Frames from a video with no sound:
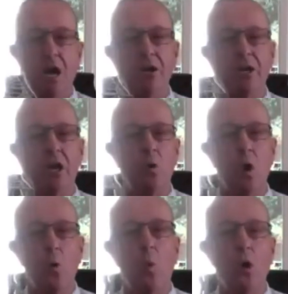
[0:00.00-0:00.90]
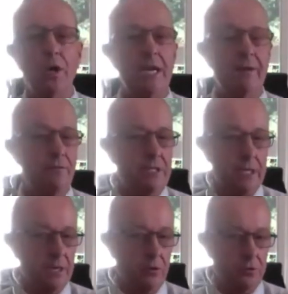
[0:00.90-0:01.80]
I don't know, one in every
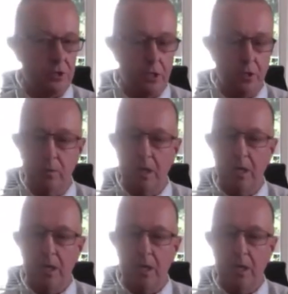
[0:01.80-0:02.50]
10 or so,